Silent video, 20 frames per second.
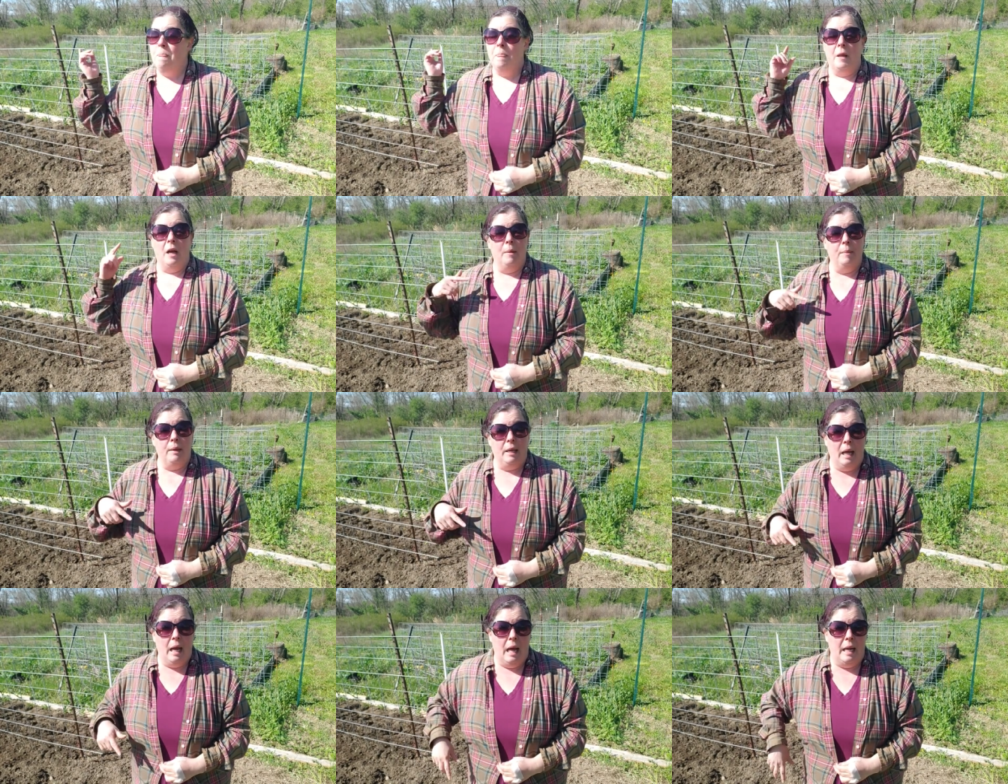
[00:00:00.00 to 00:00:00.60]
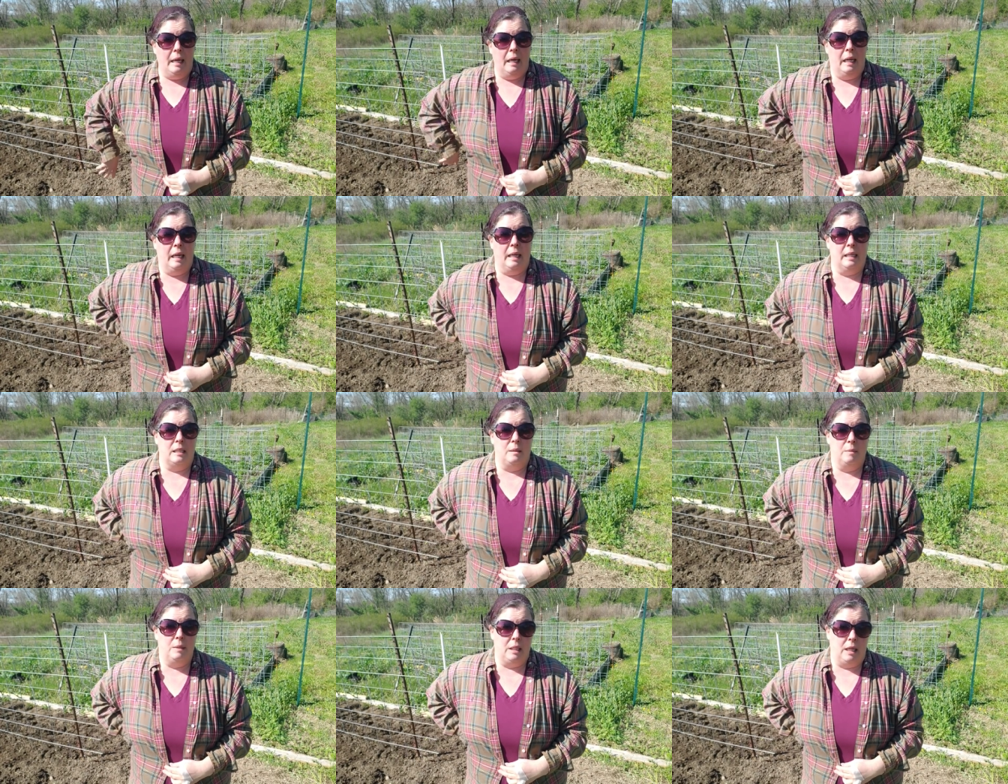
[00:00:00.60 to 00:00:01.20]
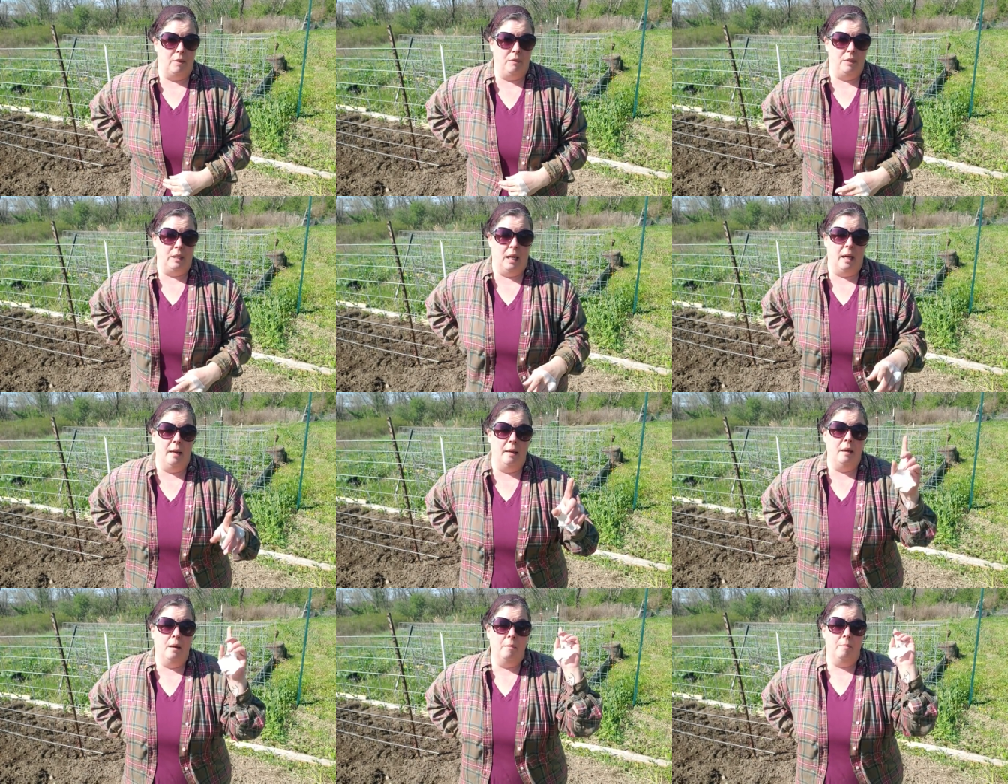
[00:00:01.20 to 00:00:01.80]
I'm going to head in and get some stuff
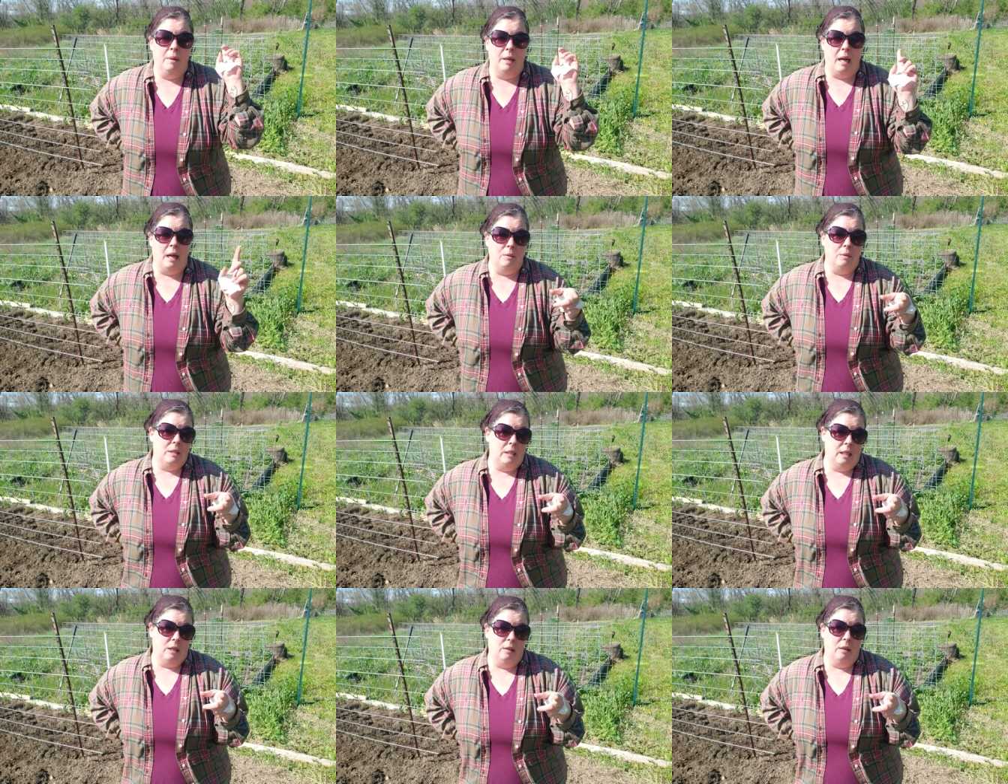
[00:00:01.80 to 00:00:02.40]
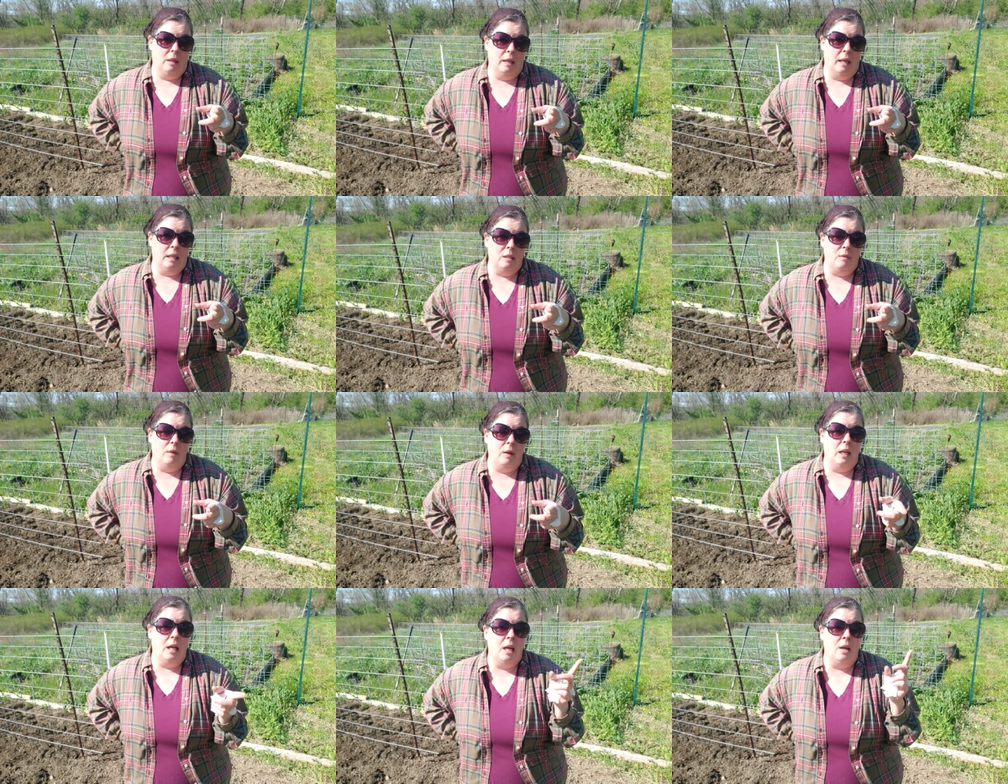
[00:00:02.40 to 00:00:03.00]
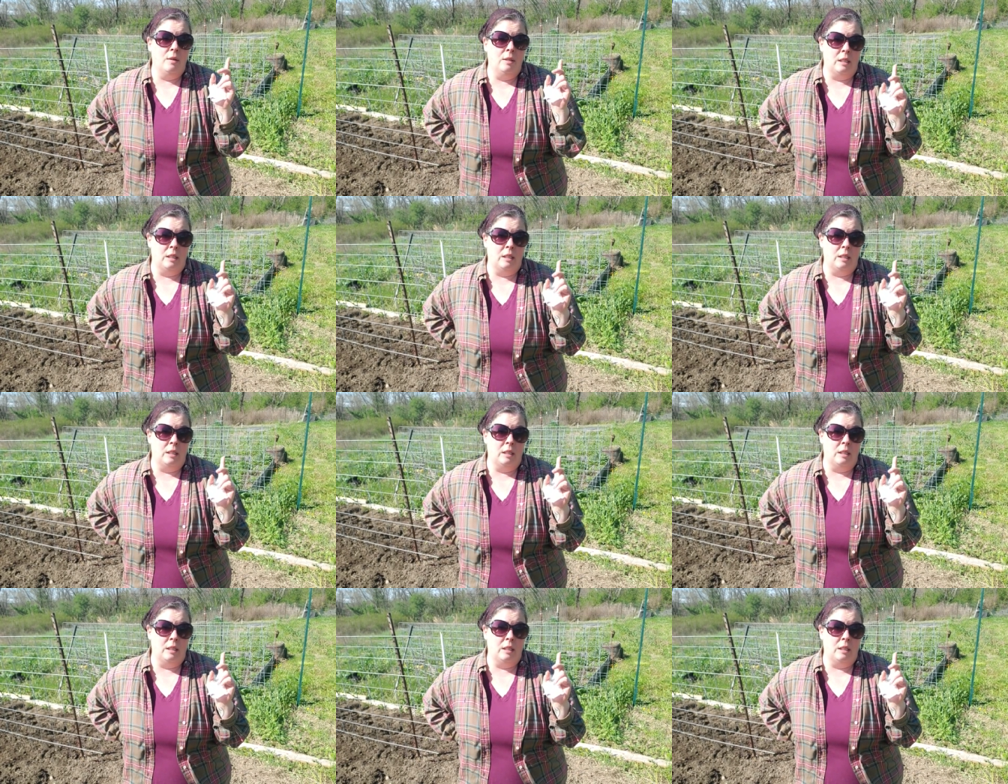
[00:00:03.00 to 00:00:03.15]
done, but I will see you in the next video.